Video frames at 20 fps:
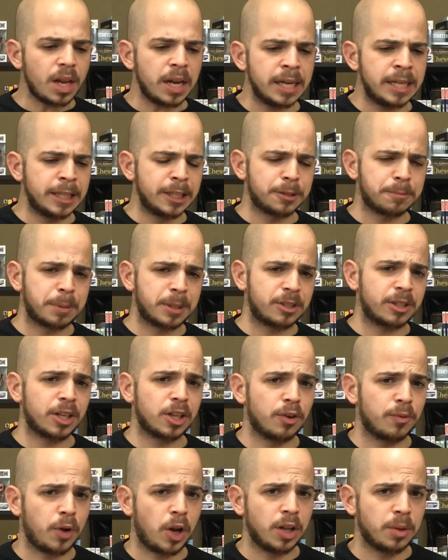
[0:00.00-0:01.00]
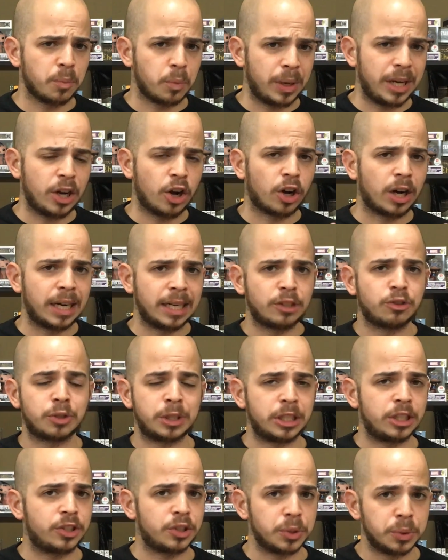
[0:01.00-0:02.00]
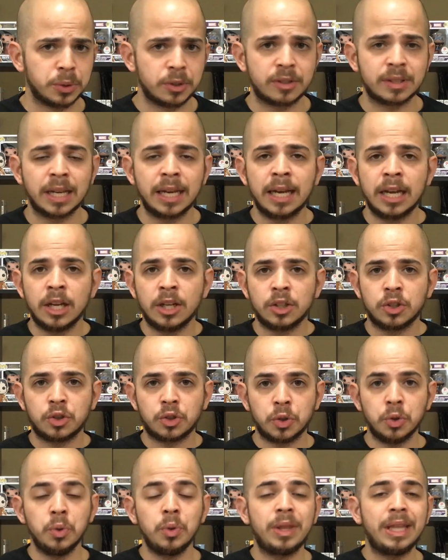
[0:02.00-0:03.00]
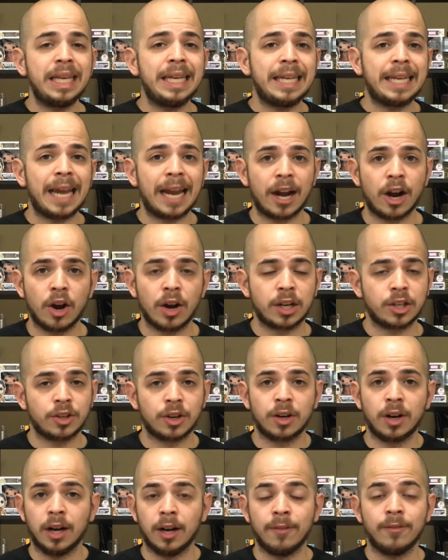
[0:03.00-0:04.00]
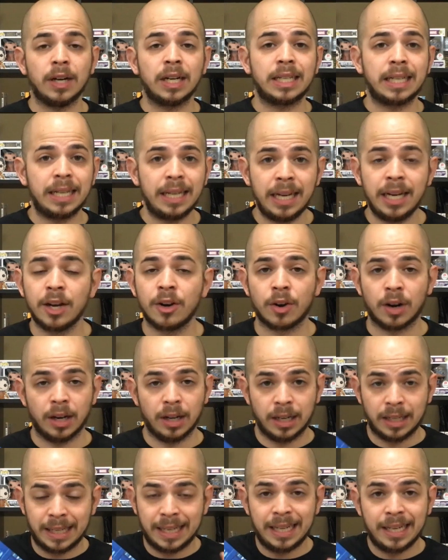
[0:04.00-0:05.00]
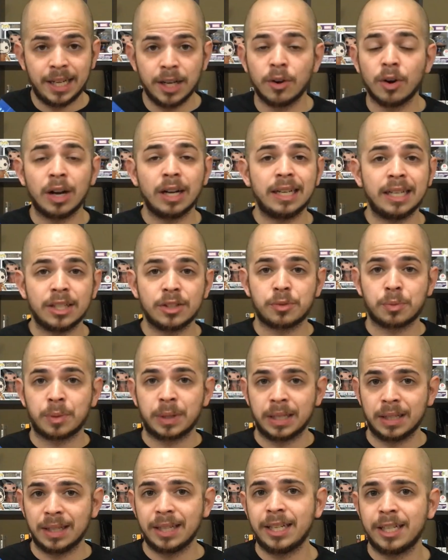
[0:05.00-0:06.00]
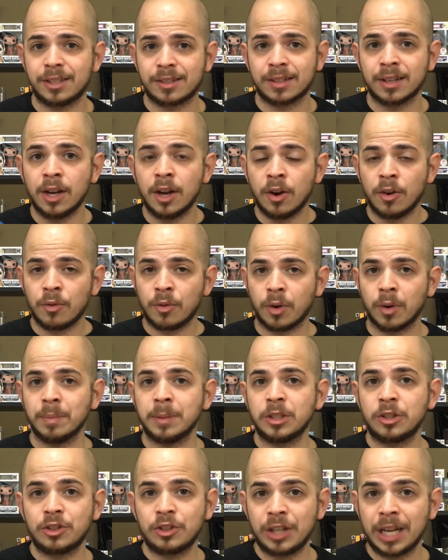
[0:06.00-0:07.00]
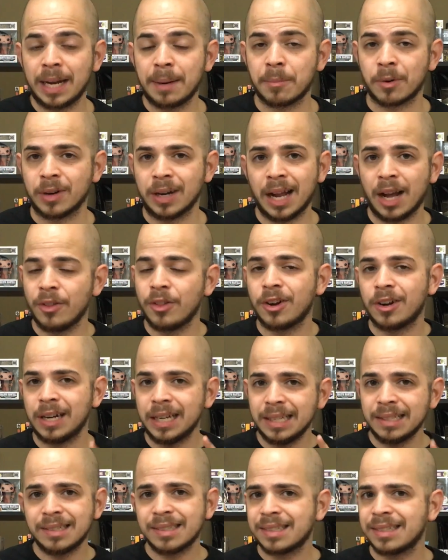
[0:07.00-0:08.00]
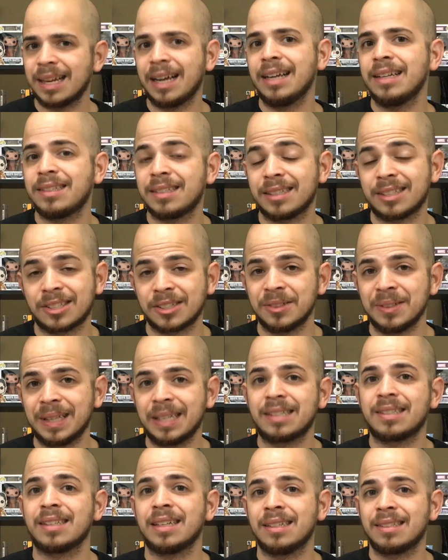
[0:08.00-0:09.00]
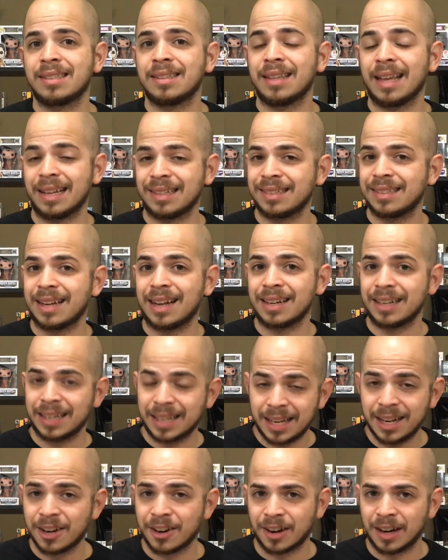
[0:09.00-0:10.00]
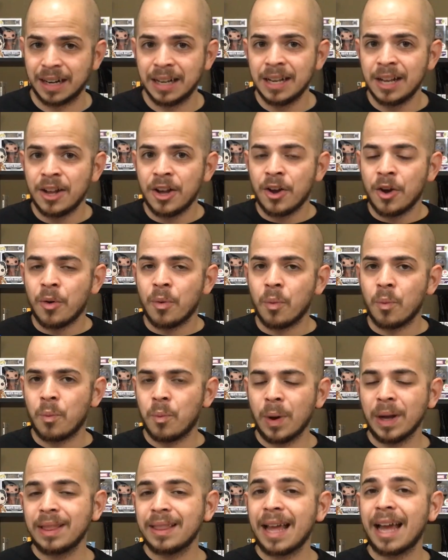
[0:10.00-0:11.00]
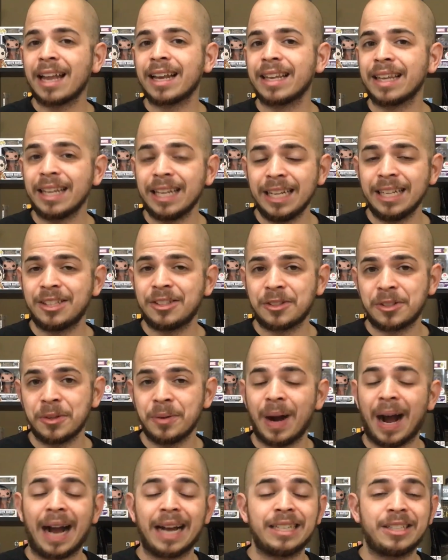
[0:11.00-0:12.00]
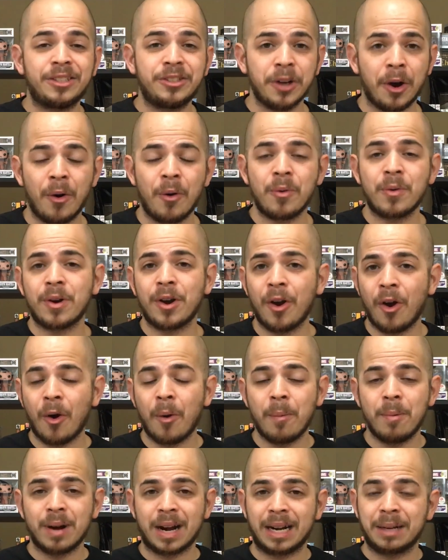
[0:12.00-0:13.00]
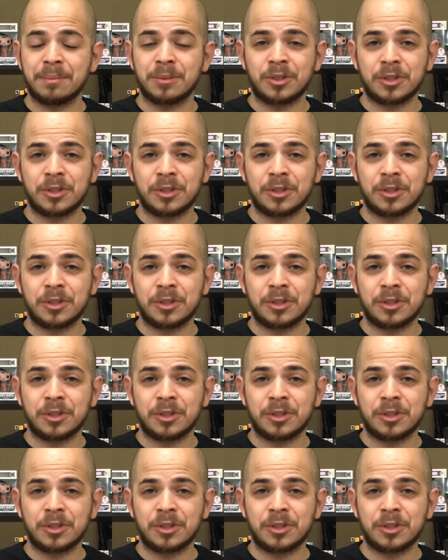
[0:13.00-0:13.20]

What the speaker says: in this particular volume we are introduced to the character of Akira. Akira is released from his chamber. Now there is a scientist though that says that's not Akira. What that leads to, I don't know, but I'm